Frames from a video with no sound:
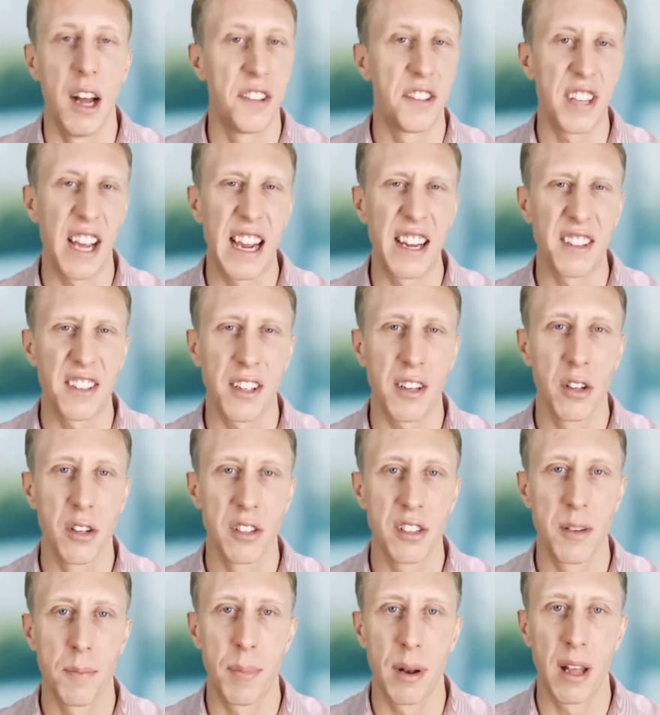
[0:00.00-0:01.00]
A
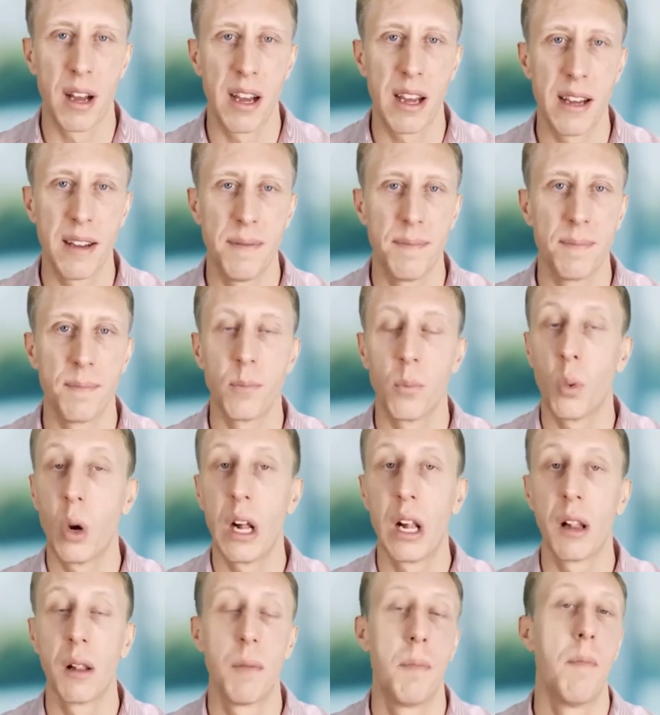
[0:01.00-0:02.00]
tactical supplier,
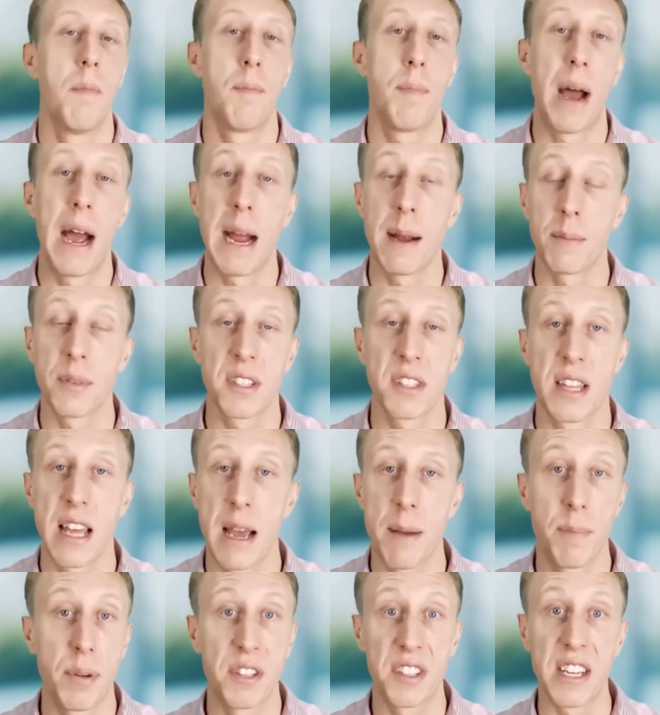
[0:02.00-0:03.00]
well, perhaps
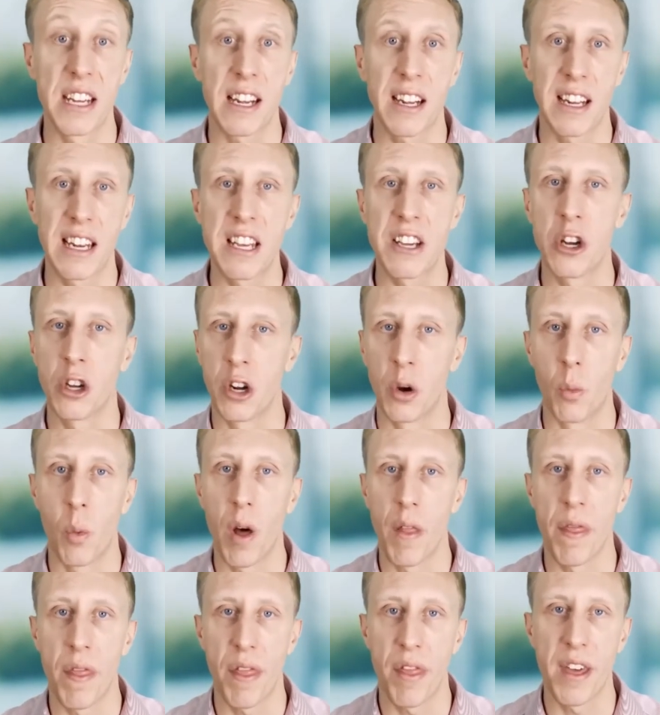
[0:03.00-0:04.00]
they're particularly good at
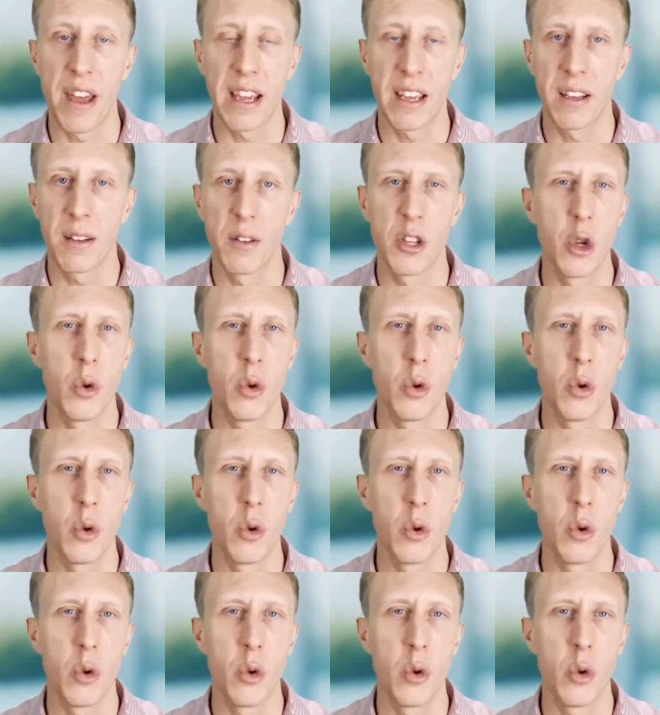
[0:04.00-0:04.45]
one thing.